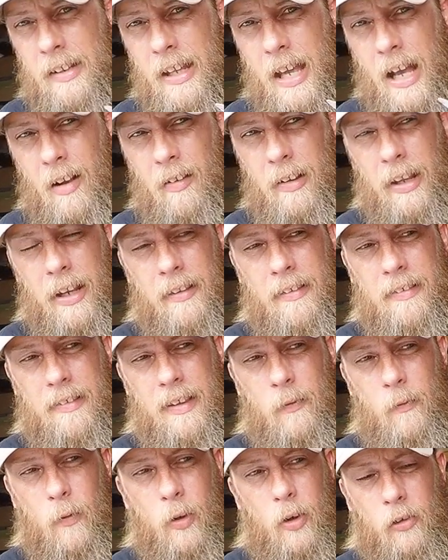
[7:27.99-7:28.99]
it down, let it
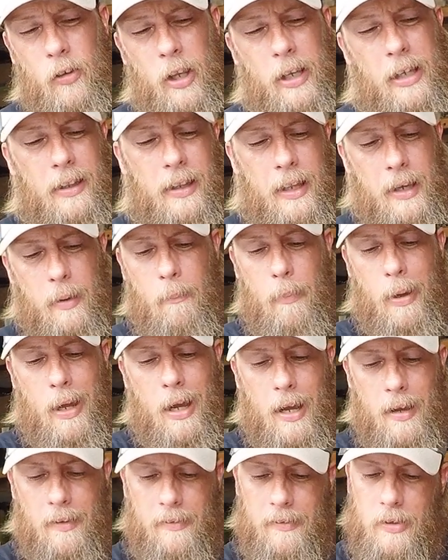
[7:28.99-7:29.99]
sit for a second, let it
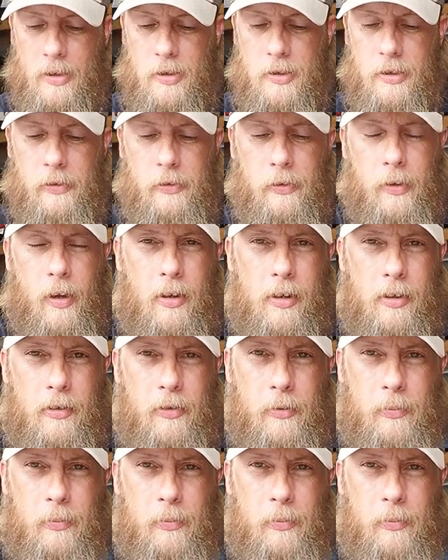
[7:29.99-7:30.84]
pause. It should start